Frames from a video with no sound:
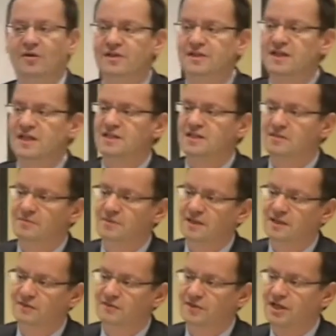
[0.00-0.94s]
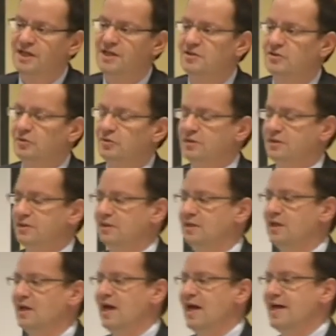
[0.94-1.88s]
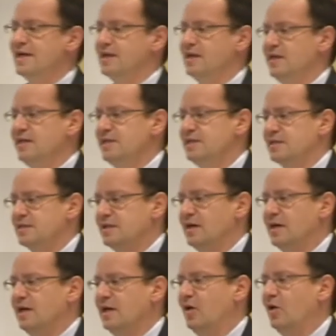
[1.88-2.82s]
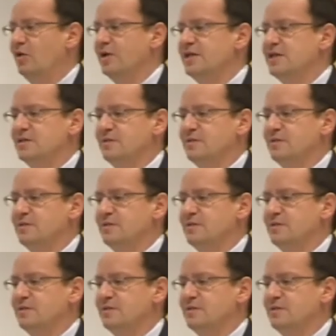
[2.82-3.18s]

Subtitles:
the testimony of Jane Dalton, a clear desire on his